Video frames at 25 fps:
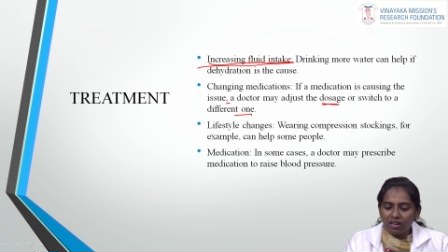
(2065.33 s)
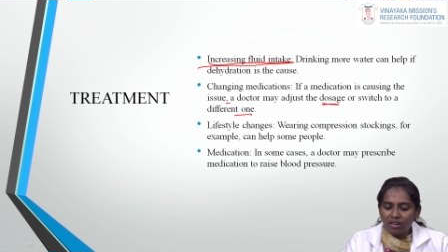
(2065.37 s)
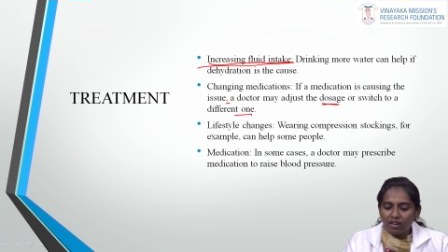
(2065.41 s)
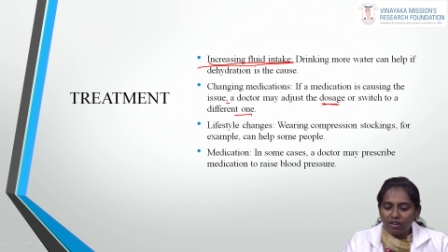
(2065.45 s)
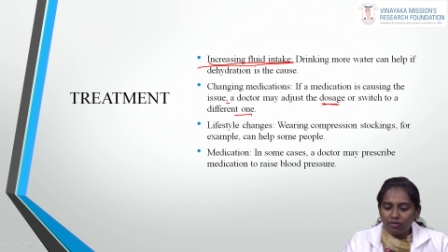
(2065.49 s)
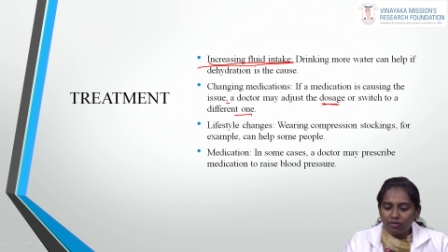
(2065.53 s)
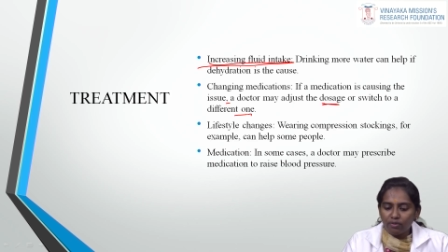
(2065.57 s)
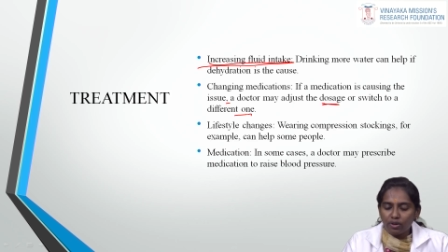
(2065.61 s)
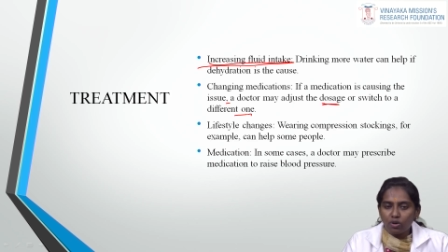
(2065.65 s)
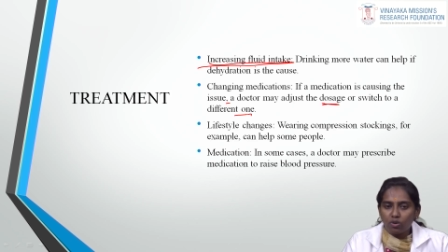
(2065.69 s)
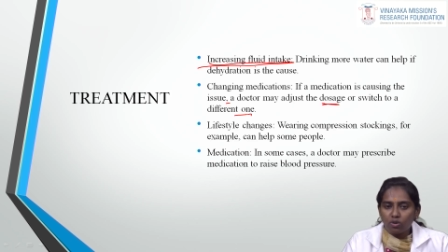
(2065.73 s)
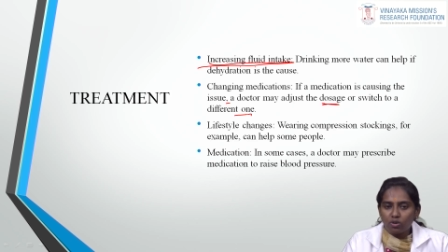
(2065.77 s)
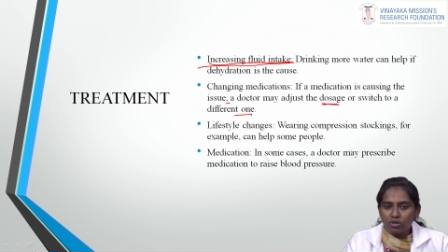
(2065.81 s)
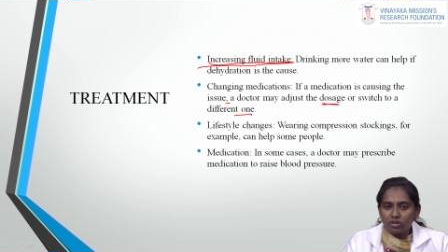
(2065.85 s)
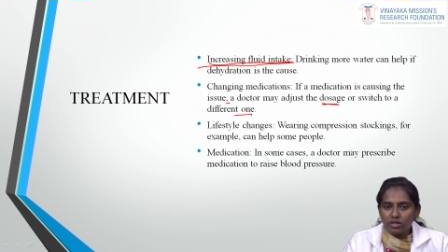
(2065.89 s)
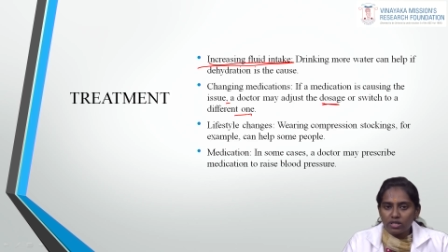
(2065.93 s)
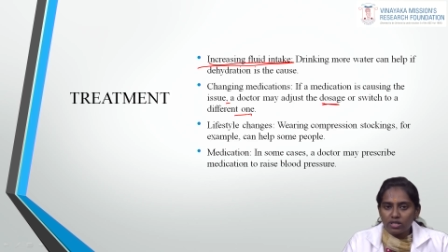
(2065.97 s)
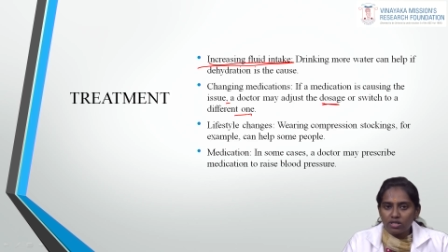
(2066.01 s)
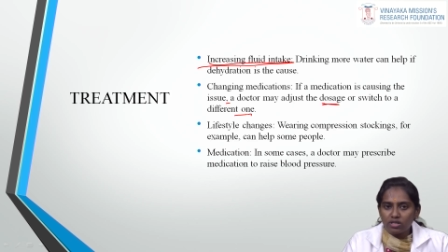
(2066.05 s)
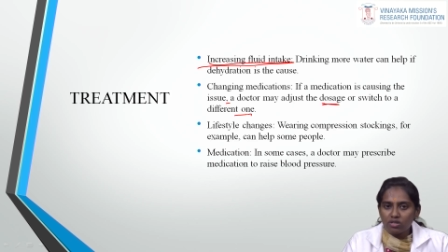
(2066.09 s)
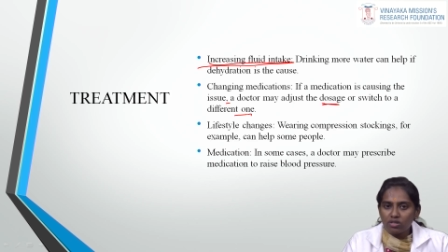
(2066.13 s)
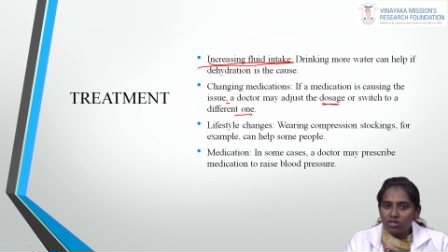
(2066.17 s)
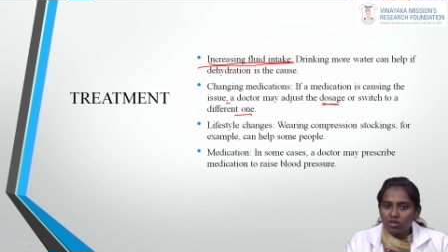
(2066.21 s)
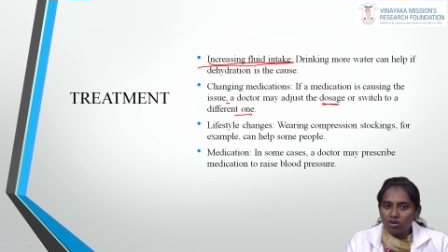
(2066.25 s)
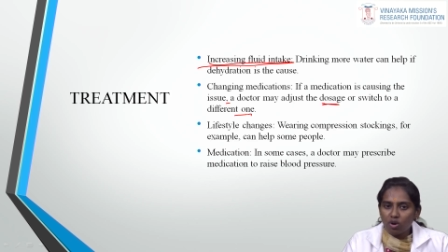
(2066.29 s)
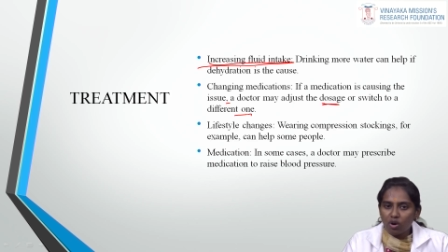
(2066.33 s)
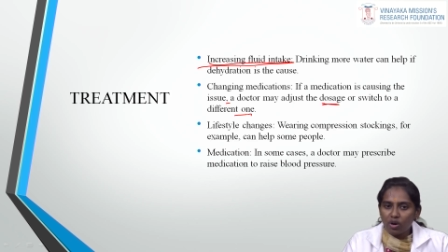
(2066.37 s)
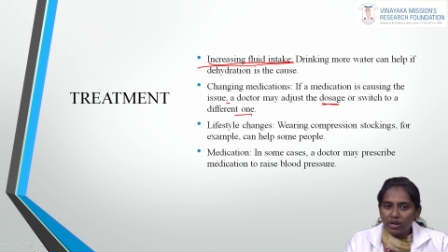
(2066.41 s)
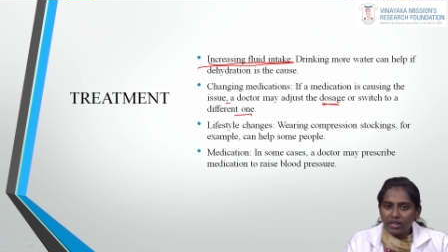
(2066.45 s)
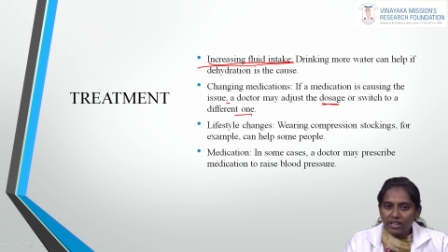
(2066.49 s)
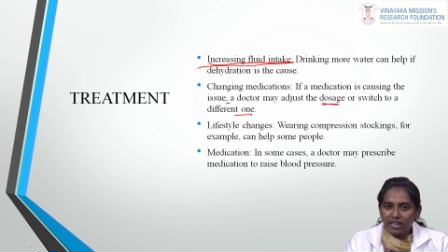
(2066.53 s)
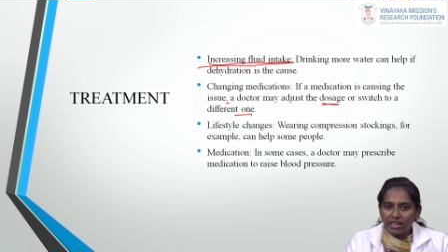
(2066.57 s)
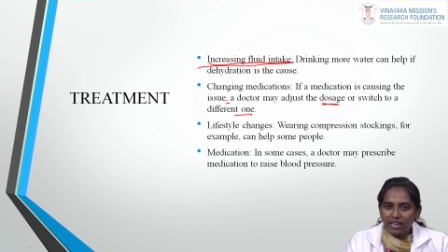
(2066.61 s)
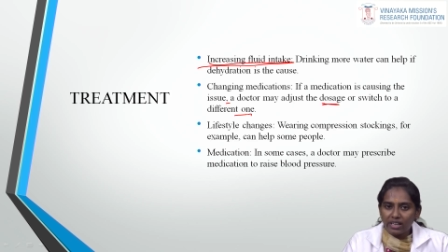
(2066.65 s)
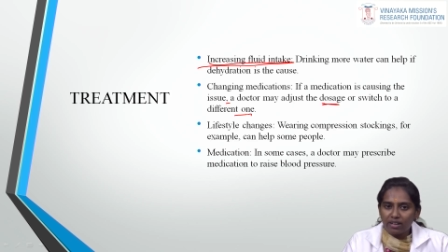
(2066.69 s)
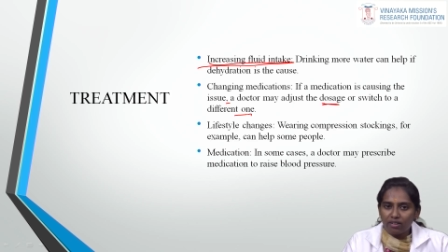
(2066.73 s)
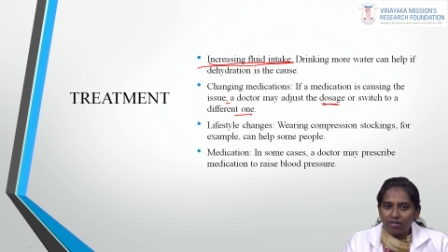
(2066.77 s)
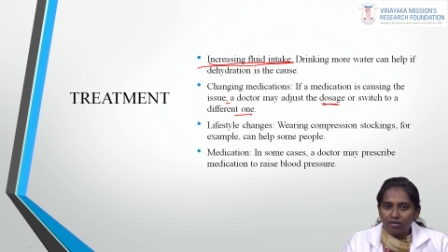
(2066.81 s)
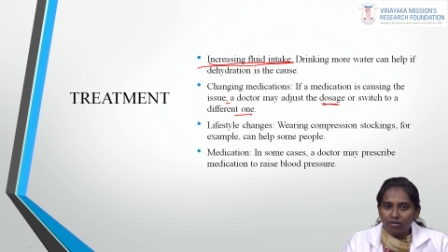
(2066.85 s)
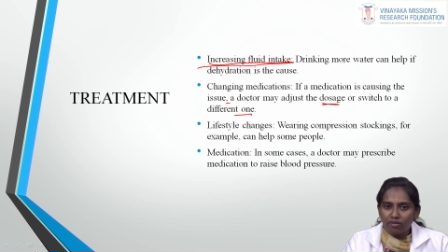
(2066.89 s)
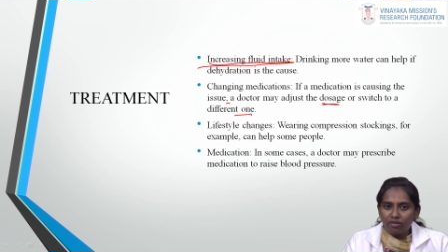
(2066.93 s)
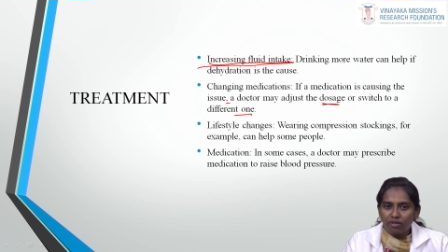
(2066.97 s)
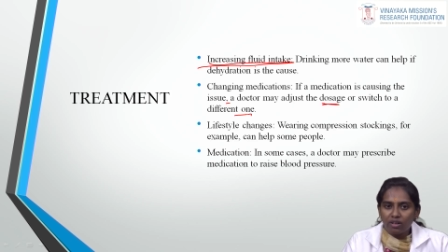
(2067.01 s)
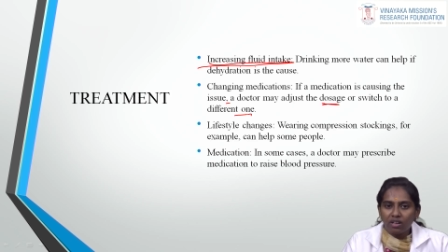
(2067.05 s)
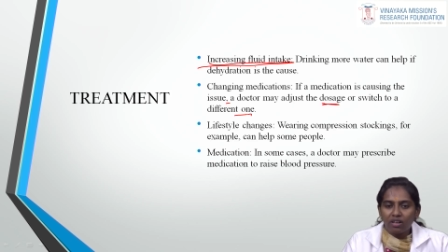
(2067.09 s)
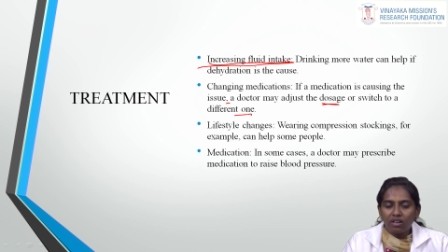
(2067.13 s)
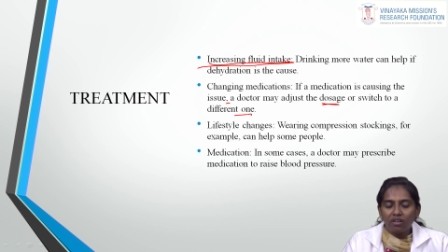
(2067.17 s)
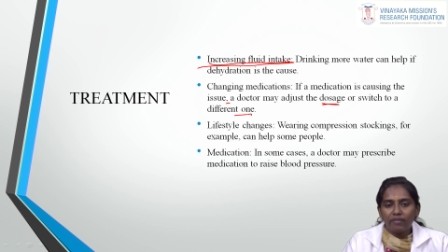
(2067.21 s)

If your dosage is not enough,